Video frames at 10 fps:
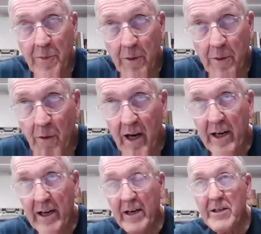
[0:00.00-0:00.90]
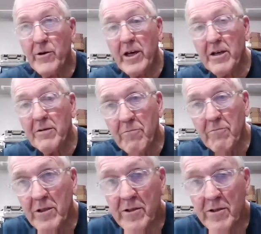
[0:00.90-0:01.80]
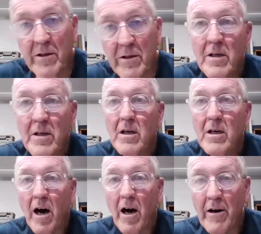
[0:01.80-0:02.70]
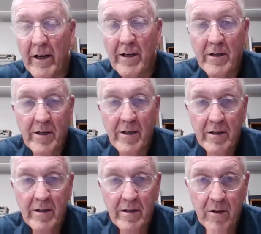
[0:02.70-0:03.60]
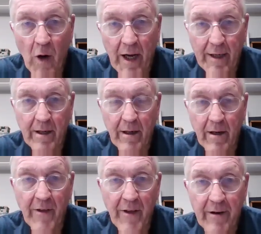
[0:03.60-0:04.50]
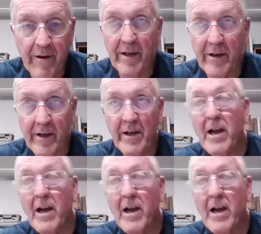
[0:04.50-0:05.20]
keep in mind, end-to-end is our end to what on their end?